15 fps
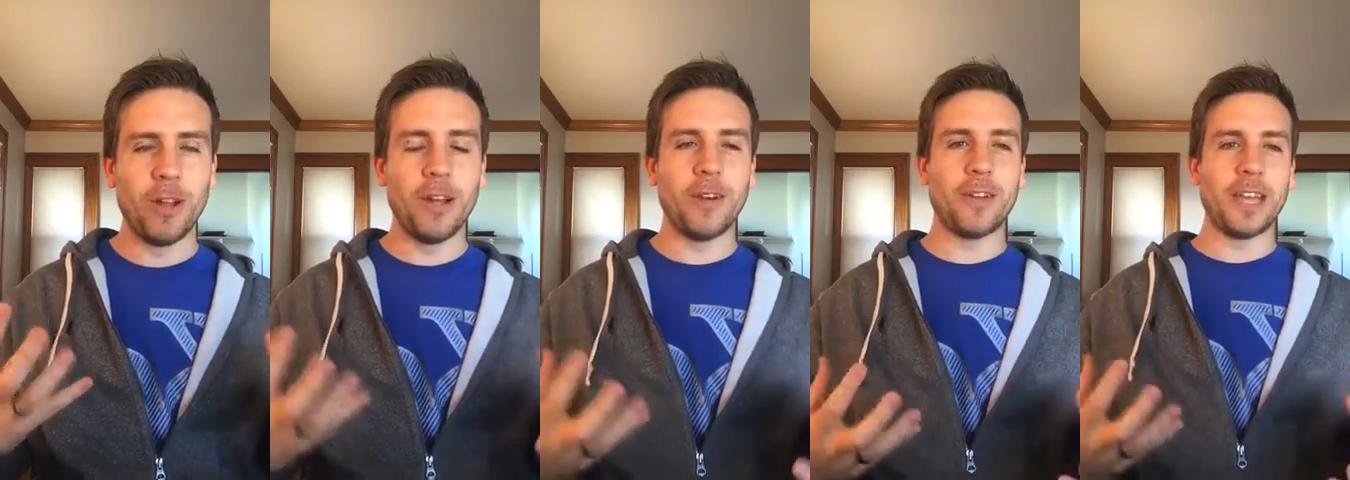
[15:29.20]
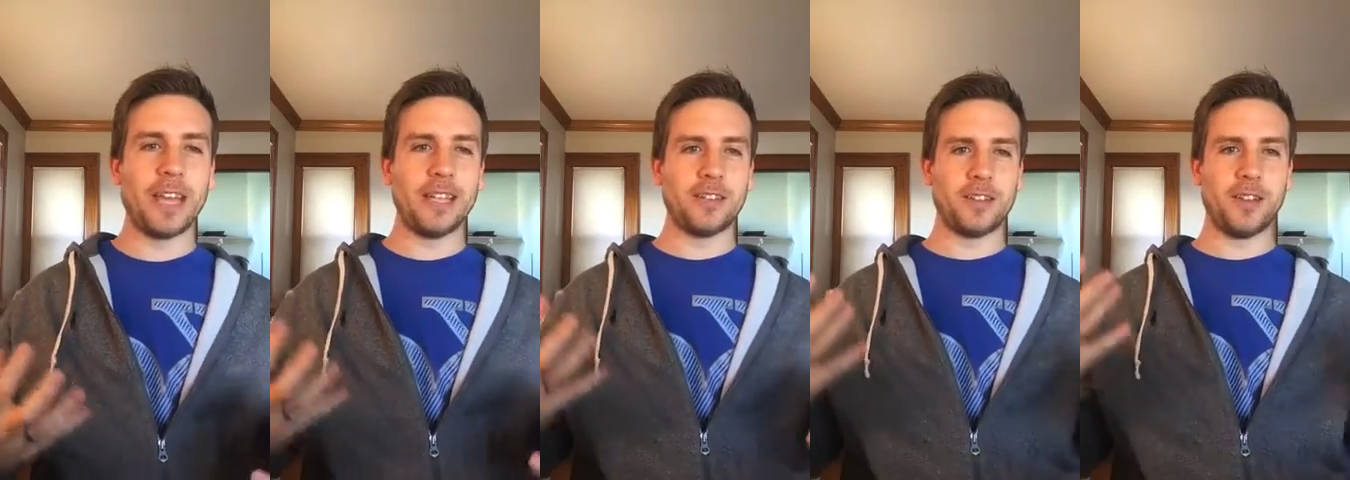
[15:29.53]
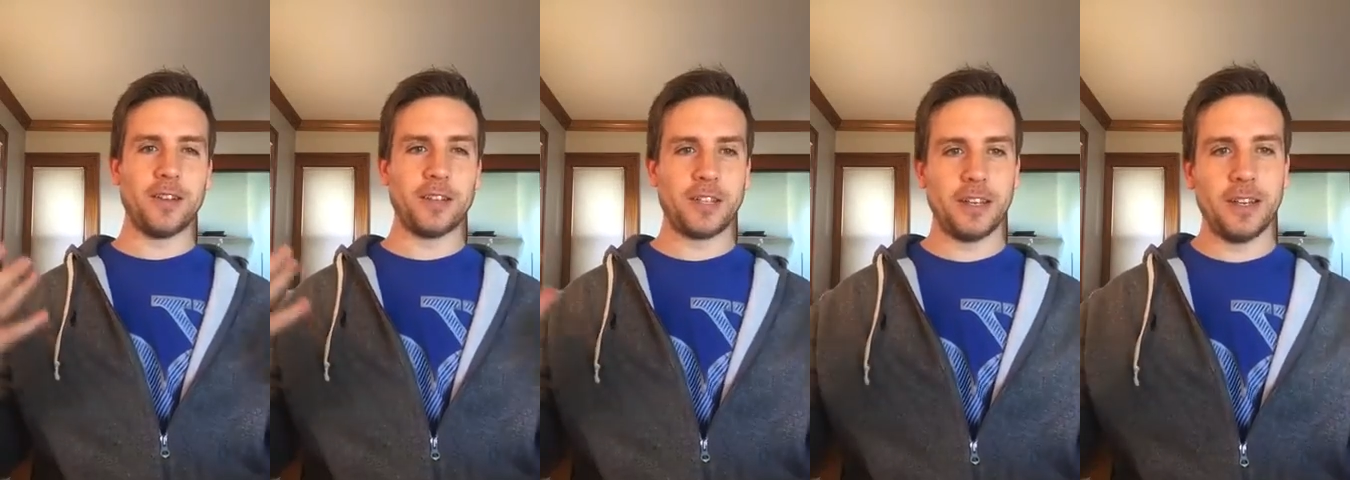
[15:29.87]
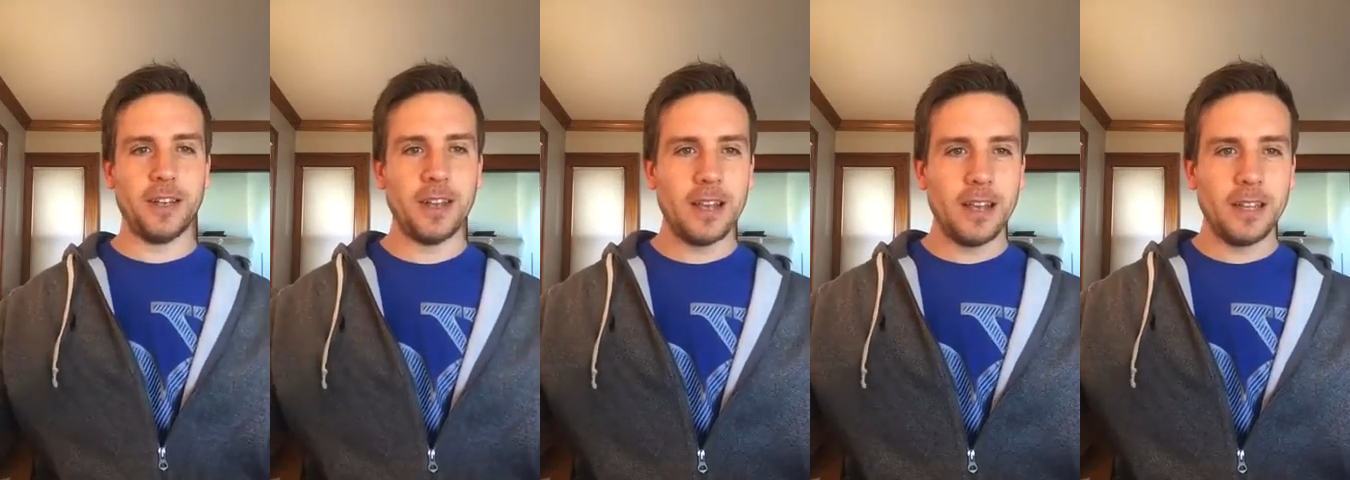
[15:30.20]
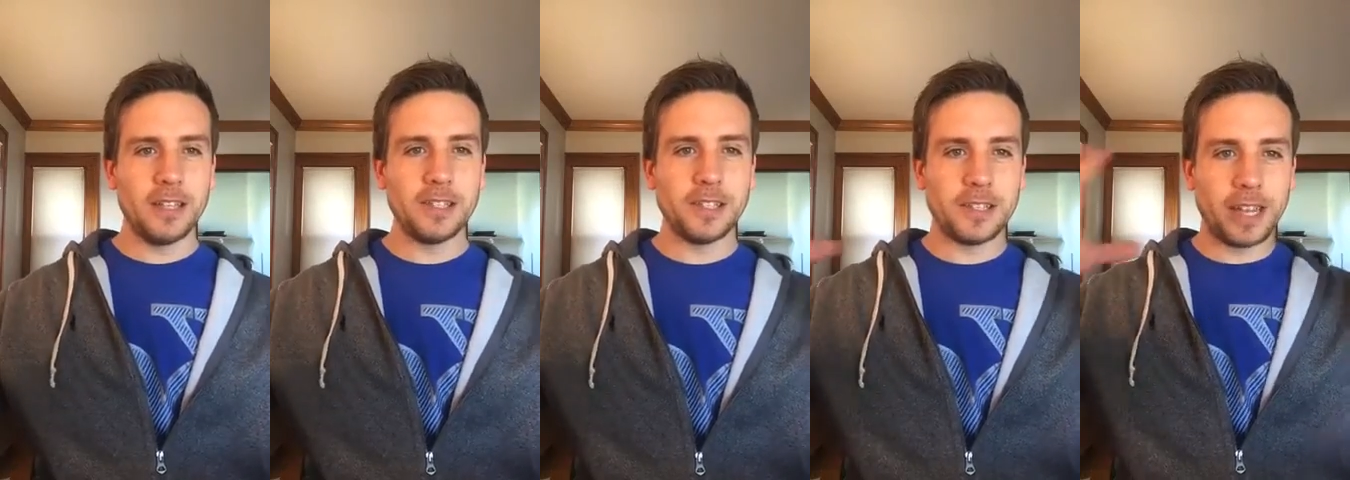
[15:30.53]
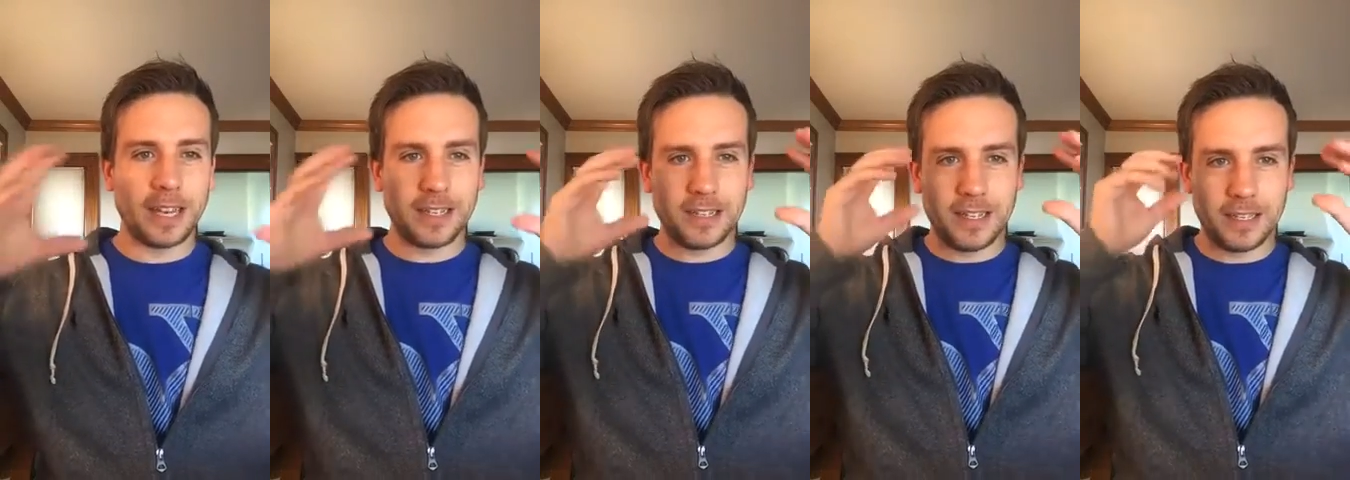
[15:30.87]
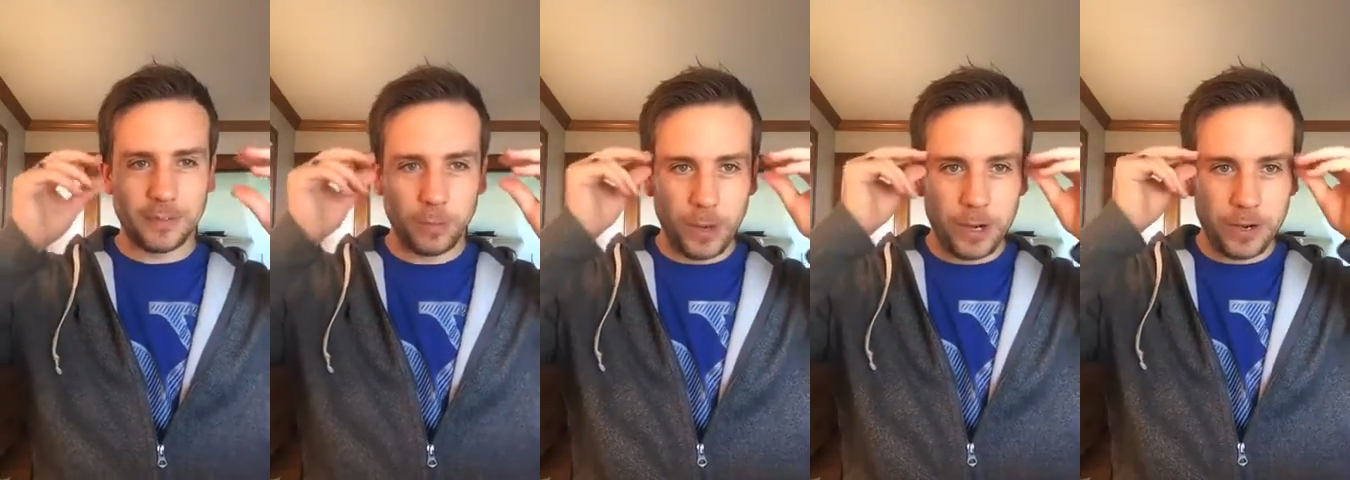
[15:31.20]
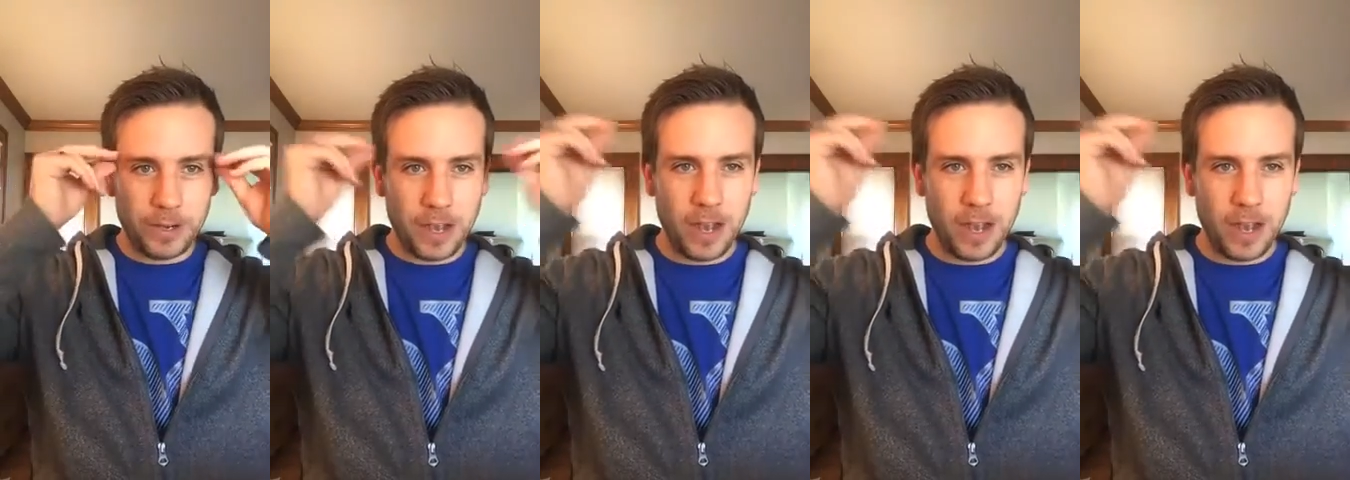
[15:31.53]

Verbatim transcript: okay, so you, this is like this weird